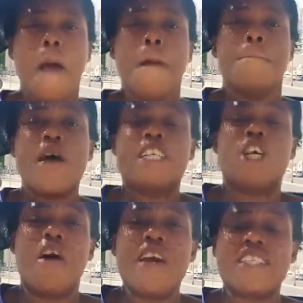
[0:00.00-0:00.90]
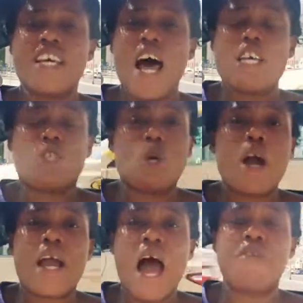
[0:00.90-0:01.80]
Majority are so
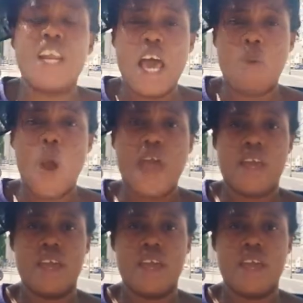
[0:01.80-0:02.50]
carried away